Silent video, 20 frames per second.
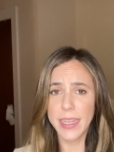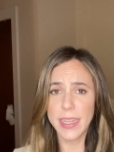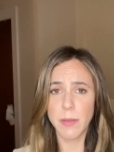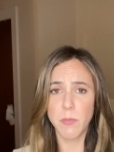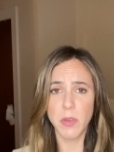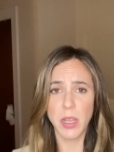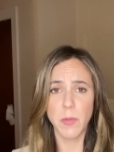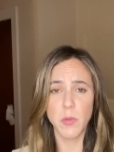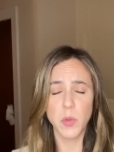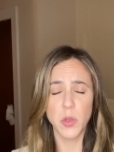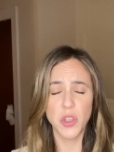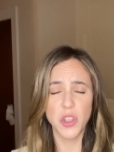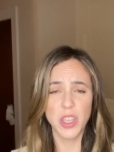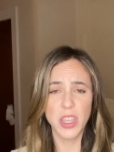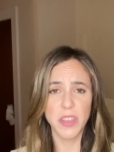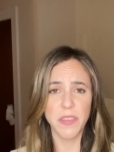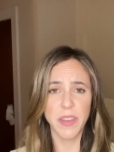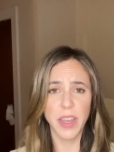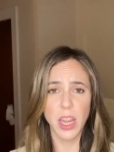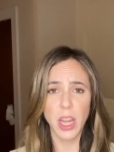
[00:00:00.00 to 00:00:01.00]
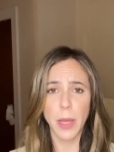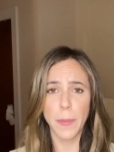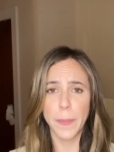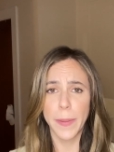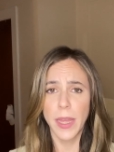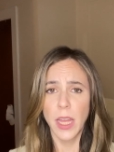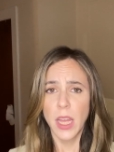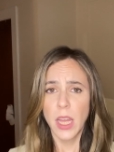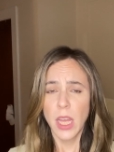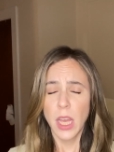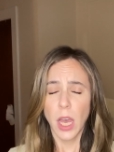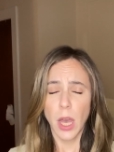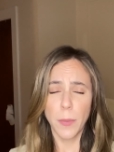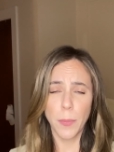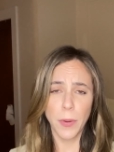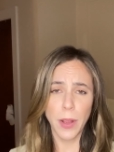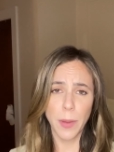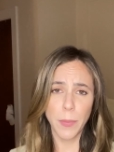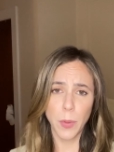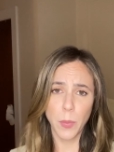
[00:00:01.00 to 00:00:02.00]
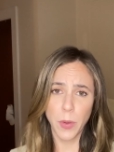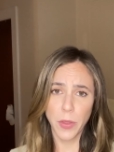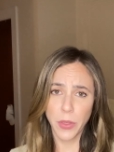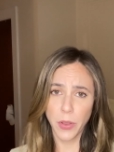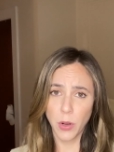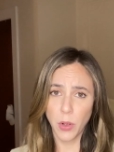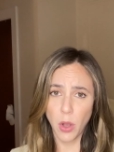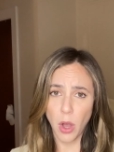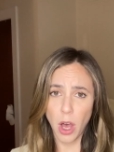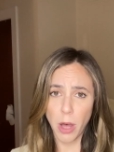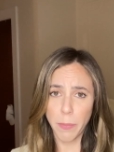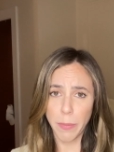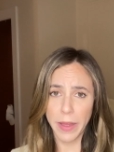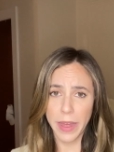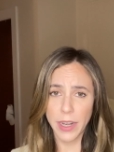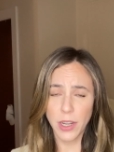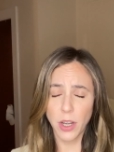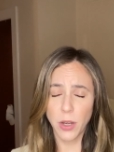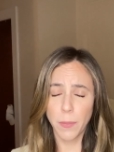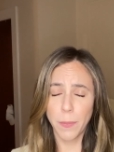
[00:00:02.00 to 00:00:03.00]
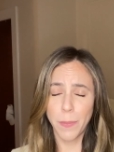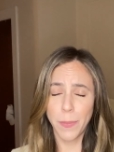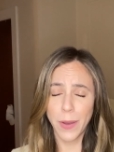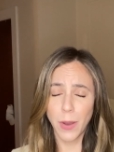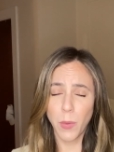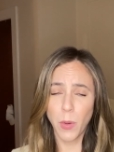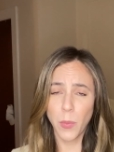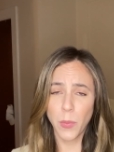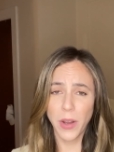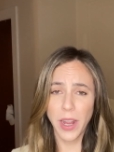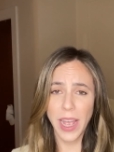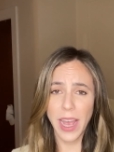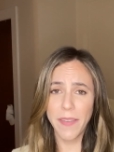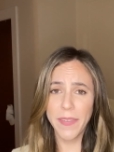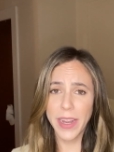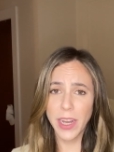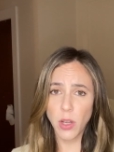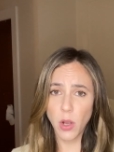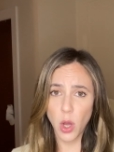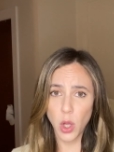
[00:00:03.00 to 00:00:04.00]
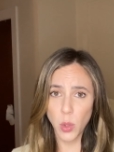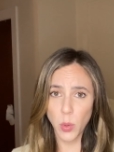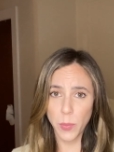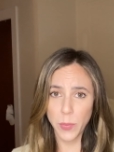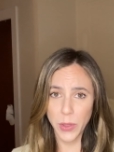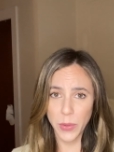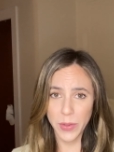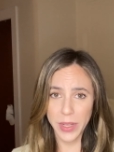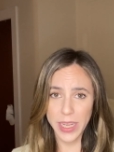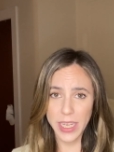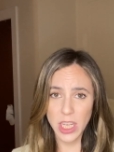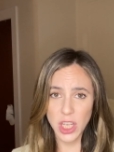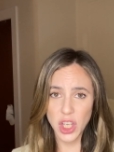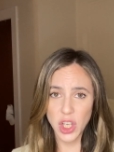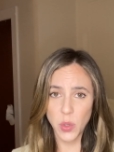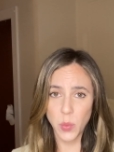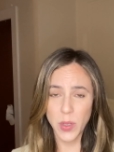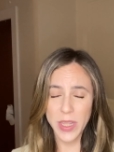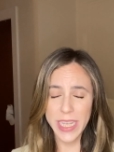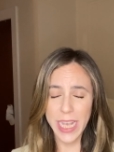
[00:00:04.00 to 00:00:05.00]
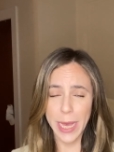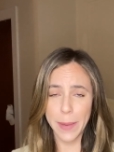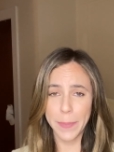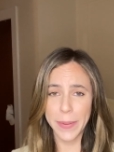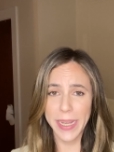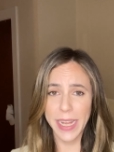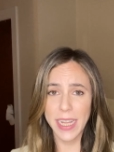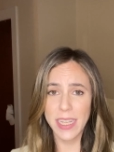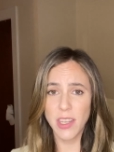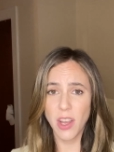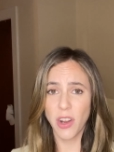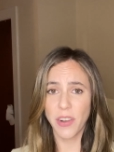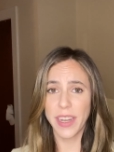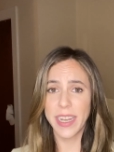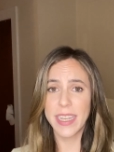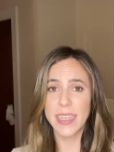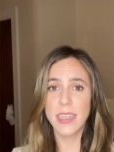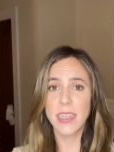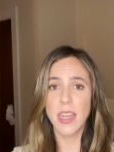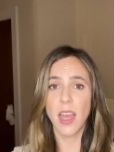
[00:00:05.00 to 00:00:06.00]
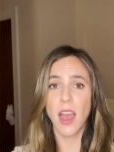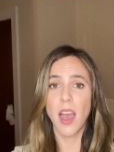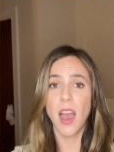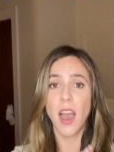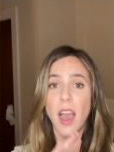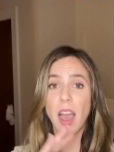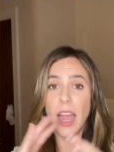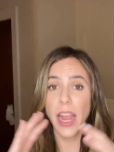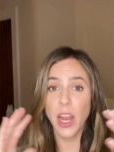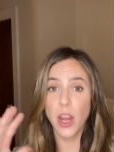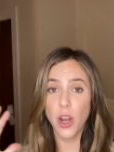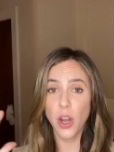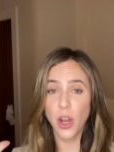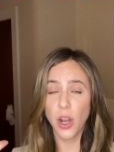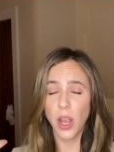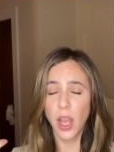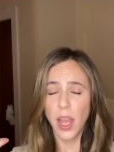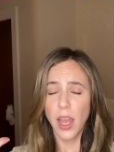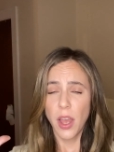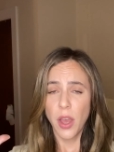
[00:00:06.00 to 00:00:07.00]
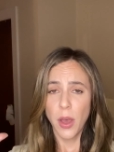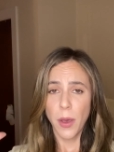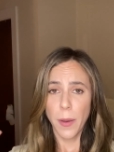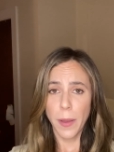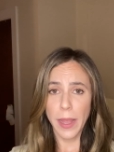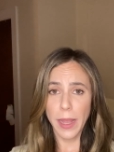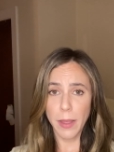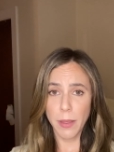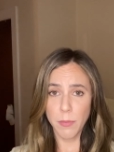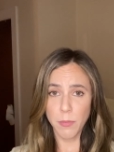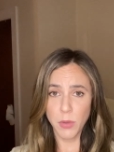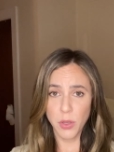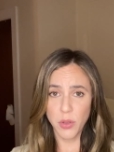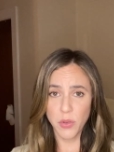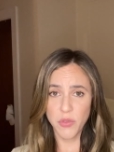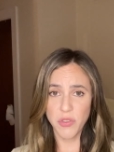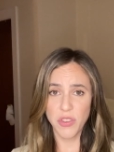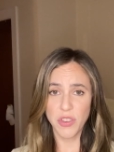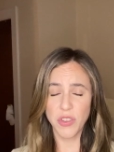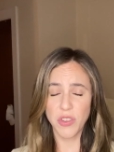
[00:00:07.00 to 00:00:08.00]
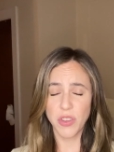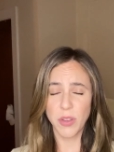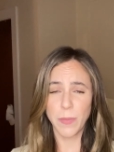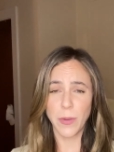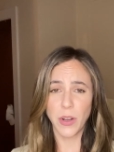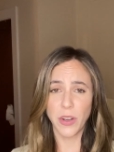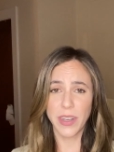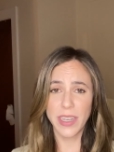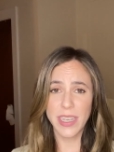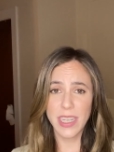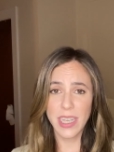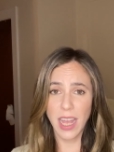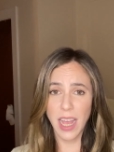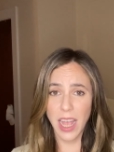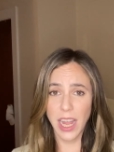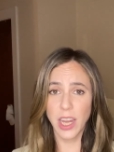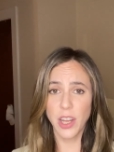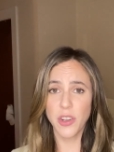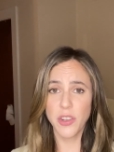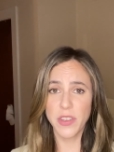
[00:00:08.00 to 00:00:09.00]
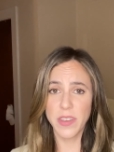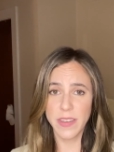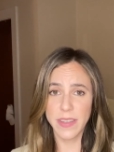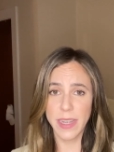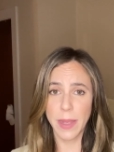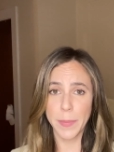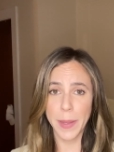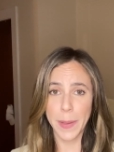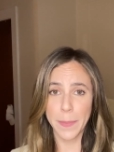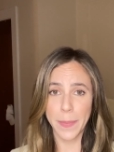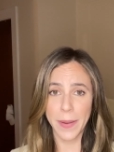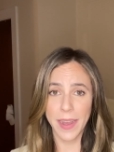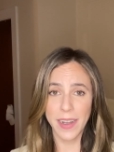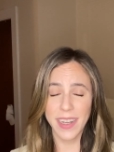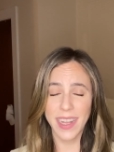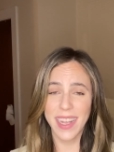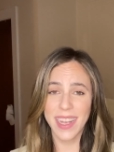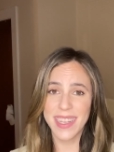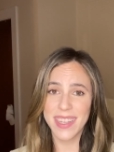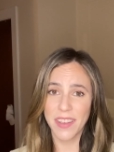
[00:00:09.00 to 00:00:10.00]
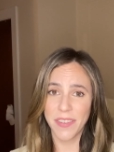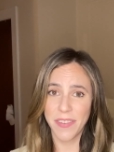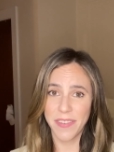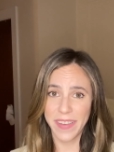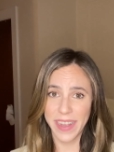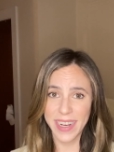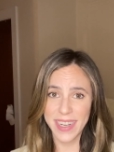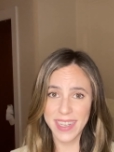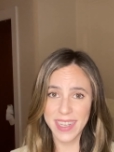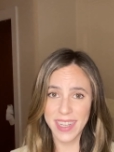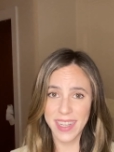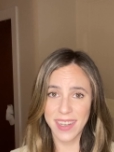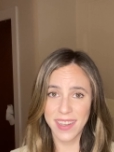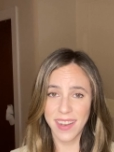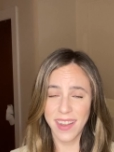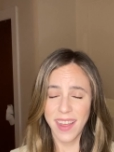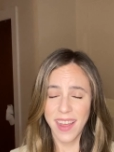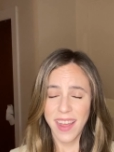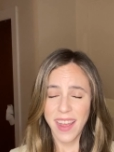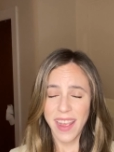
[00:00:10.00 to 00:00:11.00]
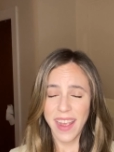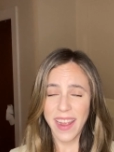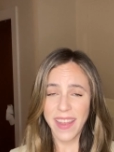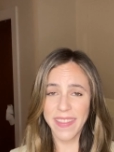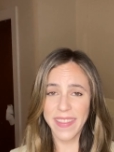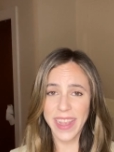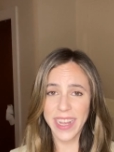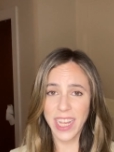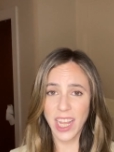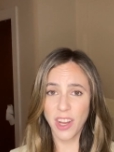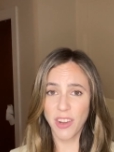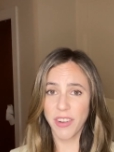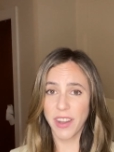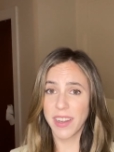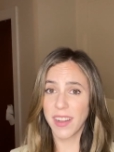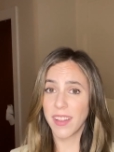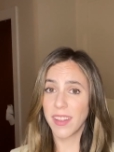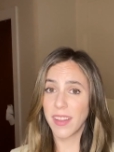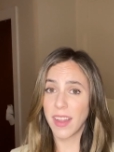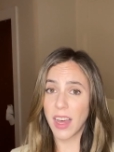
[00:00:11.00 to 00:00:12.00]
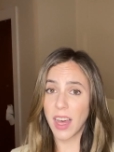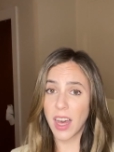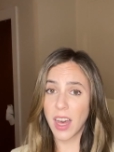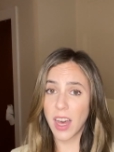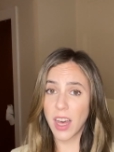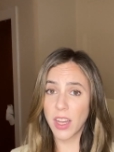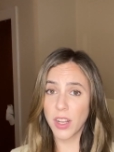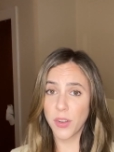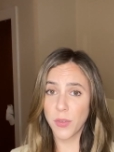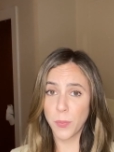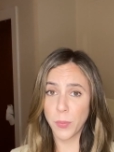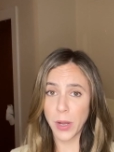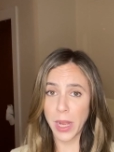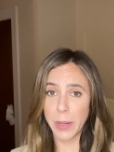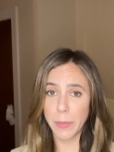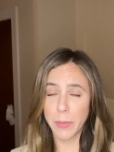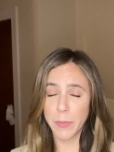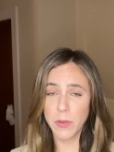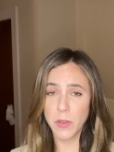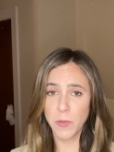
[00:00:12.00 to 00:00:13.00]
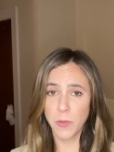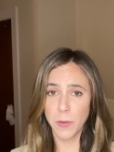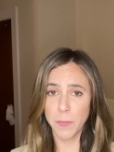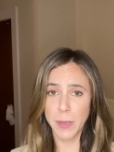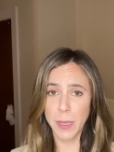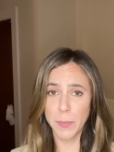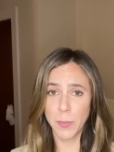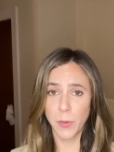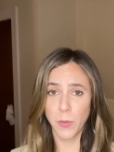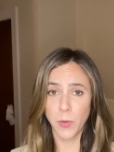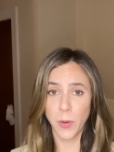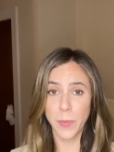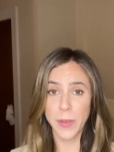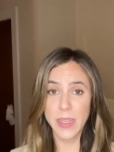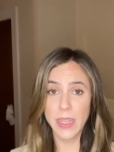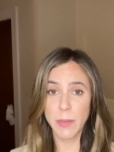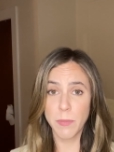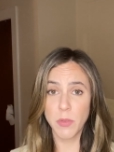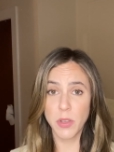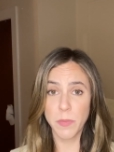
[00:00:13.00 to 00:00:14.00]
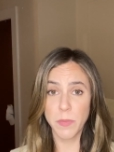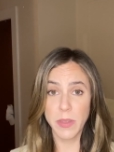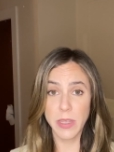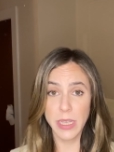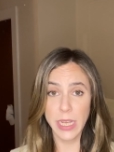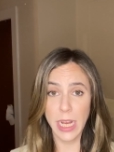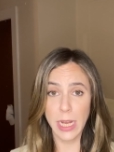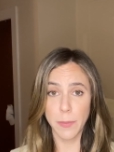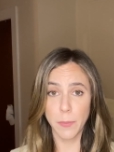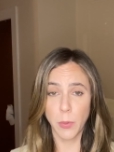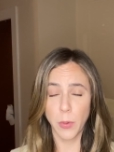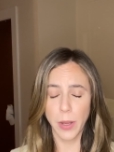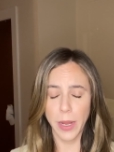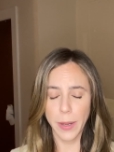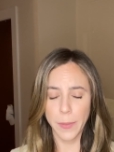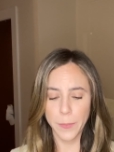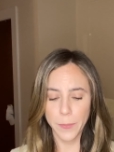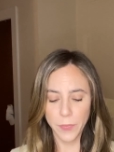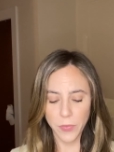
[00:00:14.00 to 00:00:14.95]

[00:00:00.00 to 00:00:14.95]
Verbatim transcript: Sometimes we just develop a problem with our gallbladder. But when we're having an autoimmune condition, what's happening is our entire immune system, our entire systemic body is affected. And that can create a lot of problems for people from a symptom standpoint.